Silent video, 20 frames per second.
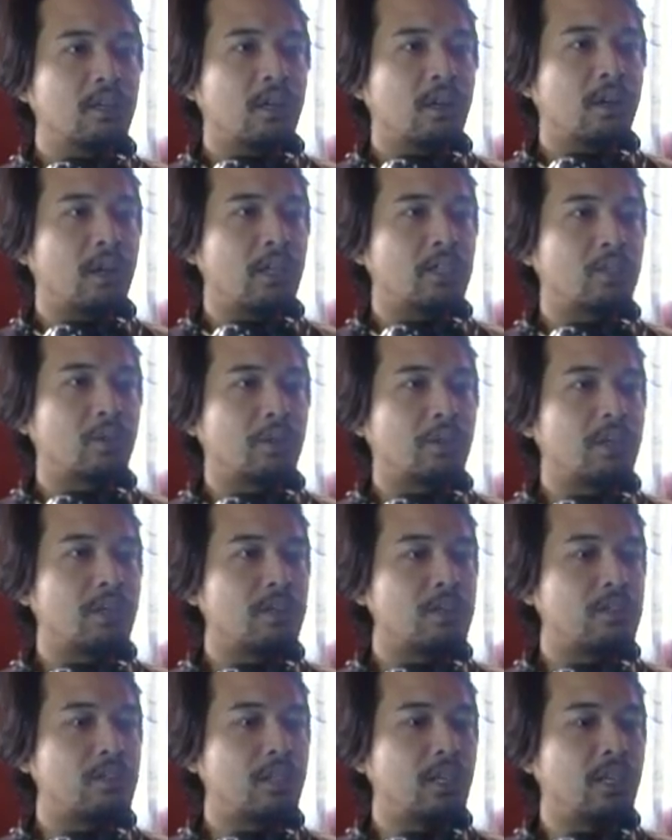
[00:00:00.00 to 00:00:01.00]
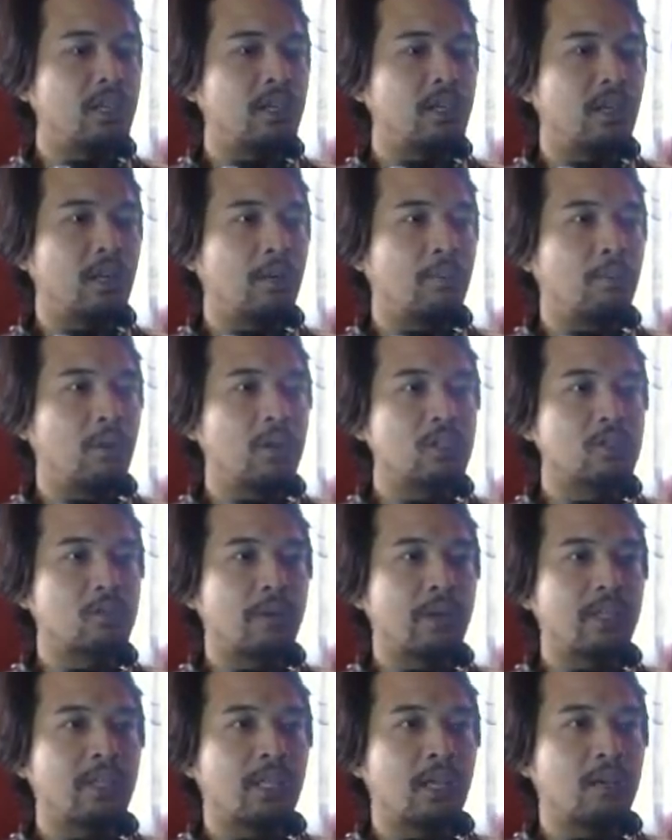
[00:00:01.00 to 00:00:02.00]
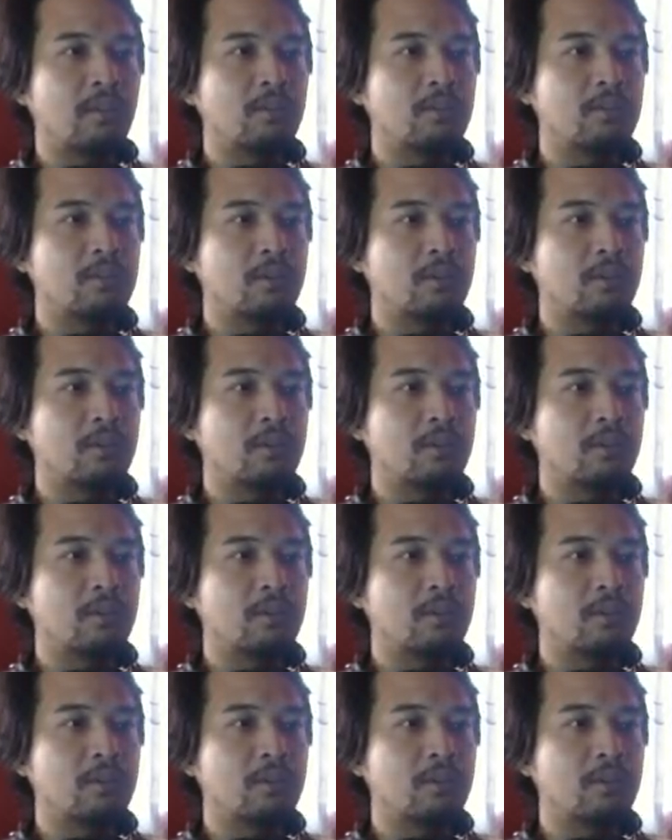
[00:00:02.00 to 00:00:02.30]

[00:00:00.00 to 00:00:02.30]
Alright, so here's the boss right now.